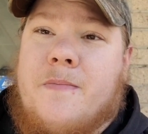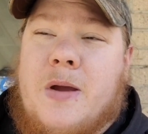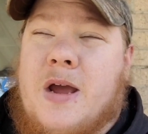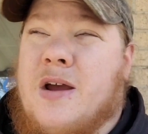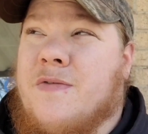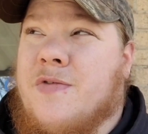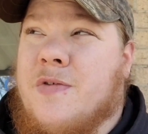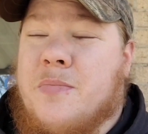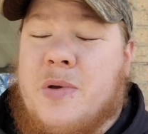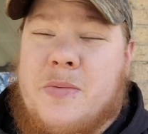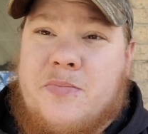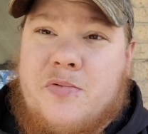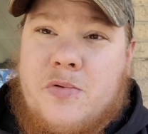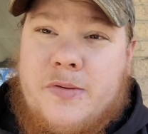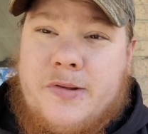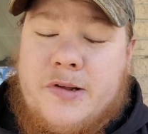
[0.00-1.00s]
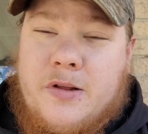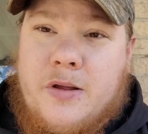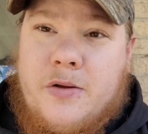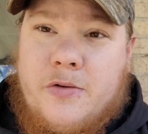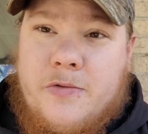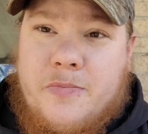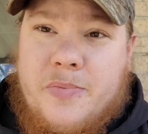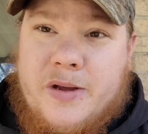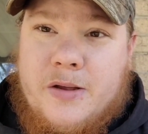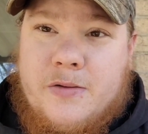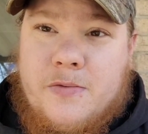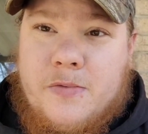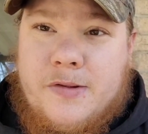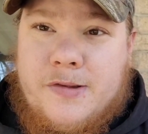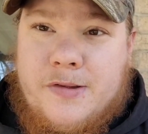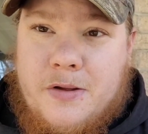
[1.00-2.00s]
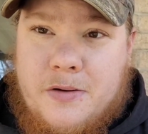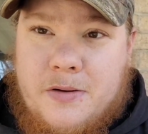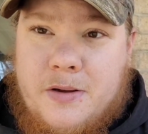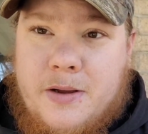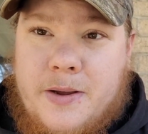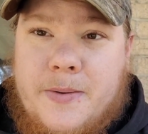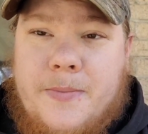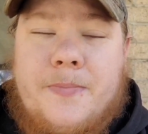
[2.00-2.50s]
half the people was closed because it was Sunday.